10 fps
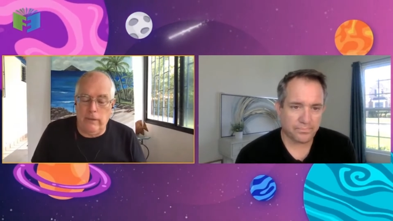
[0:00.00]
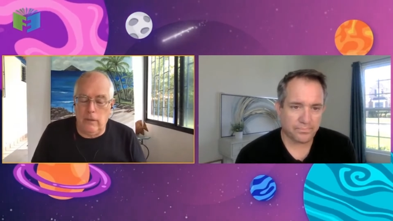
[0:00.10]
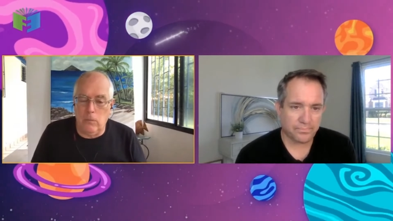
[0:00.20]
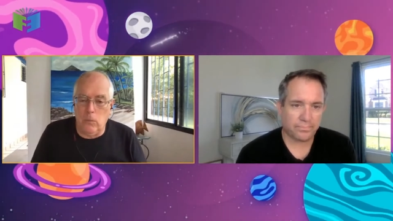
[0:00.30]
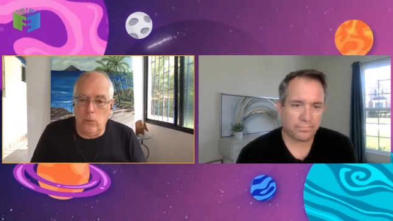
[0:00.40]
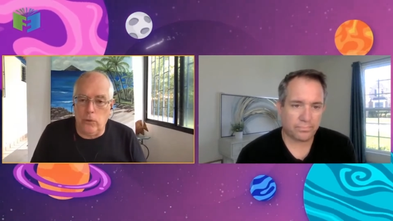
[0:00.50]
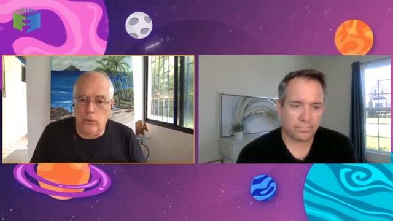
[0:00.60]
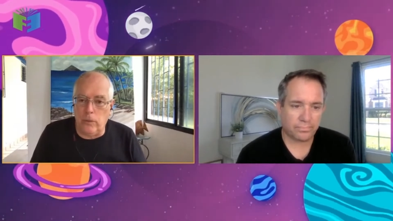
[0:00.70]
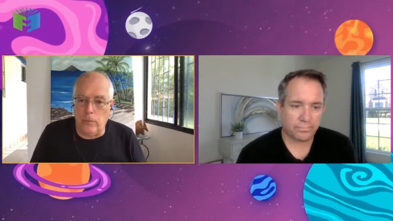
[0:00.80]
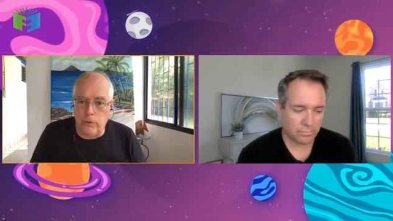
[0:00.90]
Speaker 1: have the most
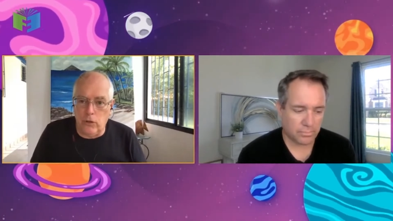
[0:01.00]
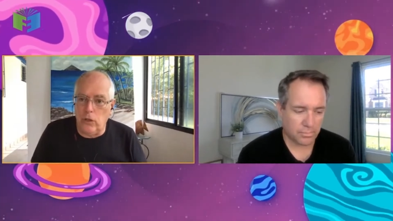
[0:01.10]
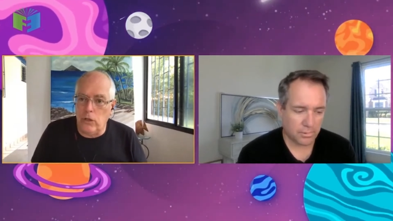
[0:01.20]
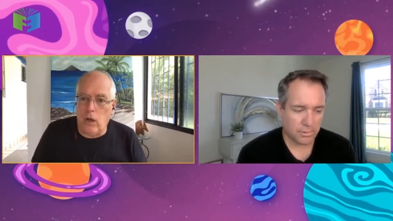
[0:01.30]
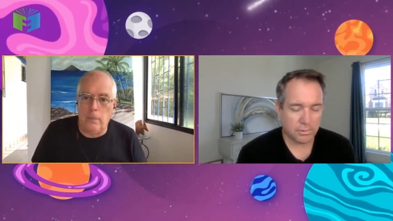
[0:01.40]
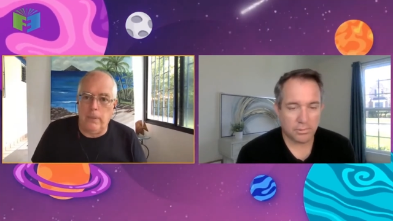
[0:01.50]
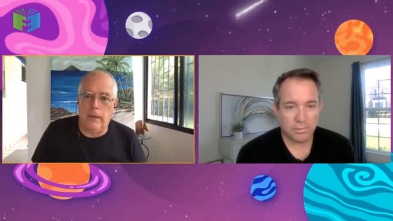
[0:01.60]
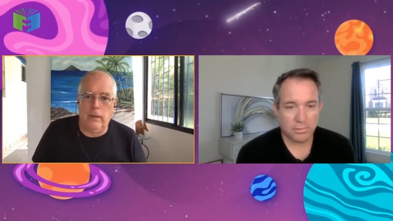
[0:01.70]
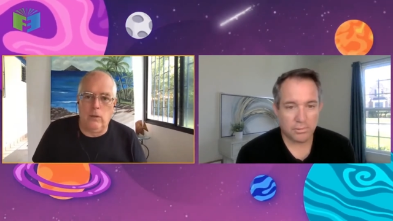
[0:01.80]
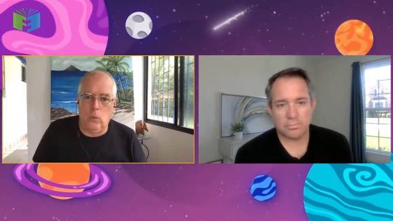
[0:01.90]
obscure
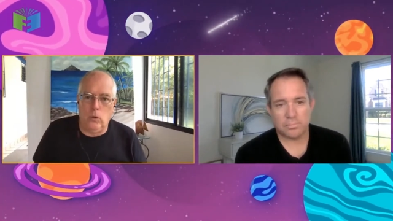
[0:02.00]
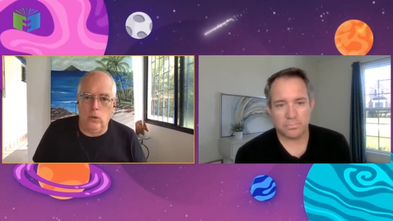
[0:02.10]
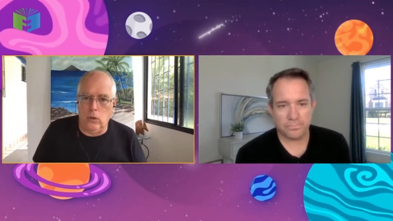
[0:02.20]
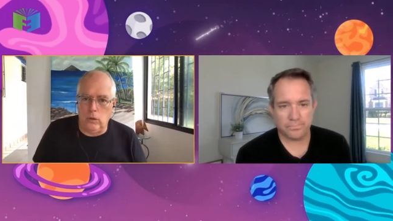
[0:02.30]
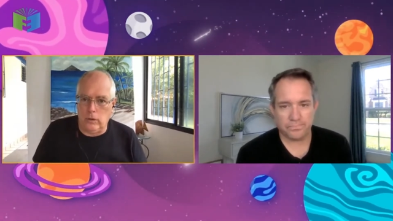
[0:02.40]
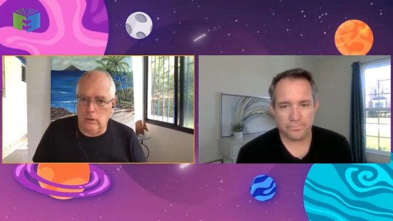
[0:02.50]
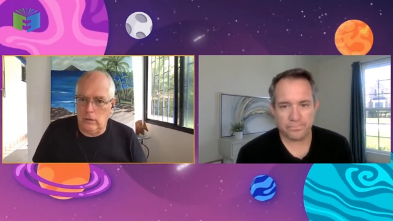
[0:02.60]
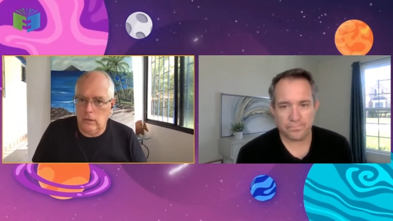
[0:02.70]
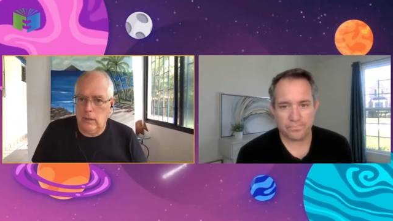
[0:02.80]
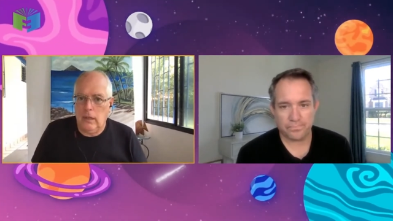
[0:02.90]
topic in the world,
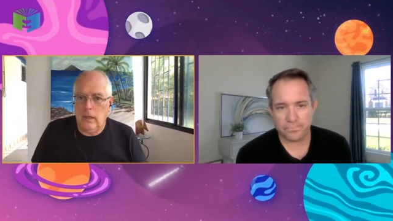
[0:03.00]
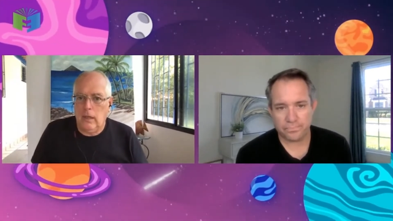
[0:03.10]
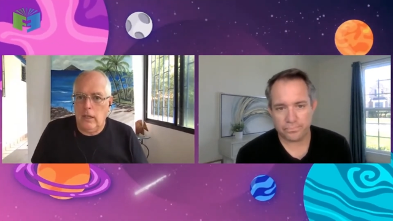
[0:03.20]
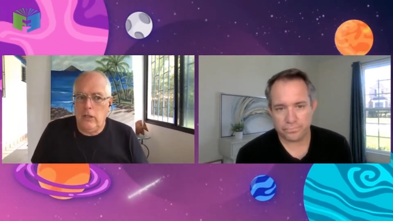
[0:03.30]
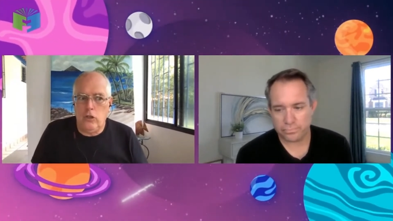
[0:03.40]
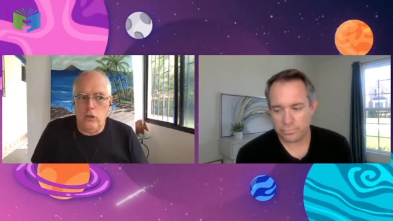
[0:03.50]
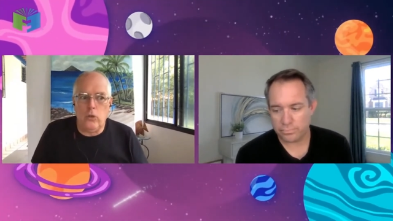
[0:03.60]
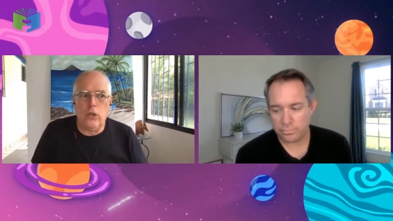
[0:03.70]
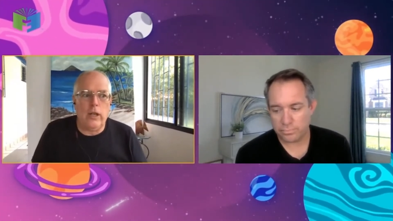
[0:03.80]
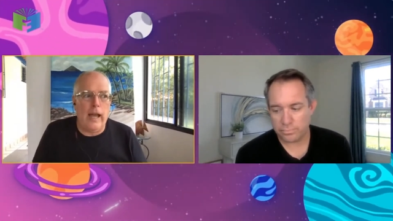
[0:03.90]
you
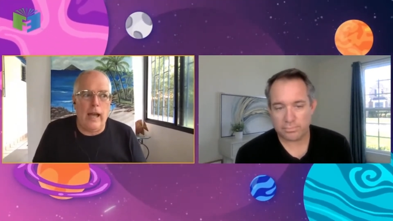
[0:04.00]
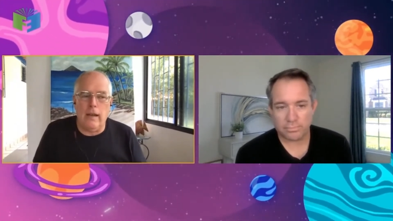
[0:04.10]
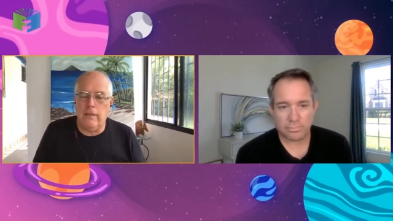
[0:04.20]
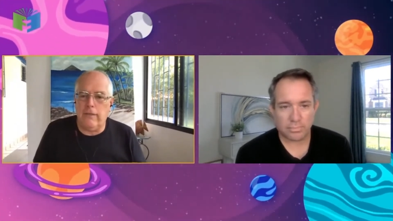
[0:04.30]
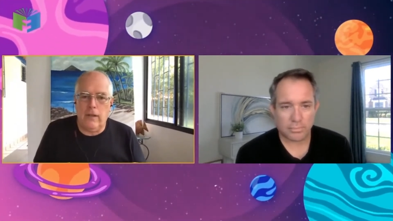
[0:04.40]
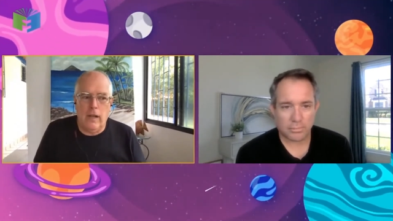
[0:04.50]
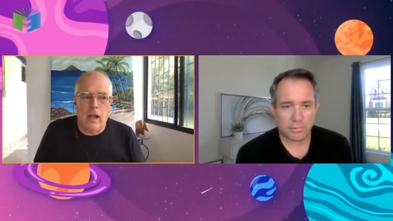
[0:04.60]
could have